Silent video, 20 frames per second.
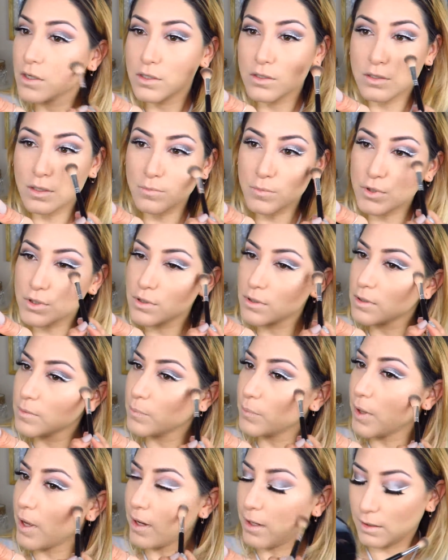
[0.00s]
So I'm just going to
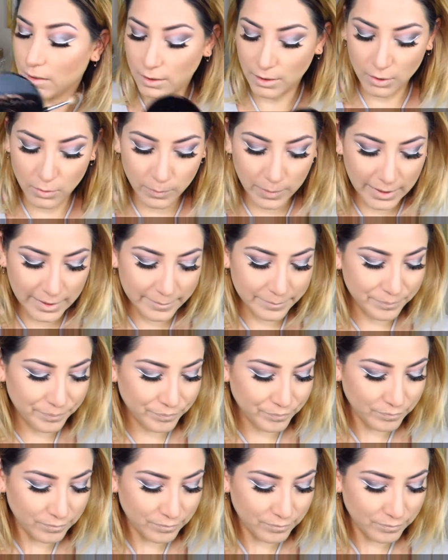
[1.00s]
apply a little bit.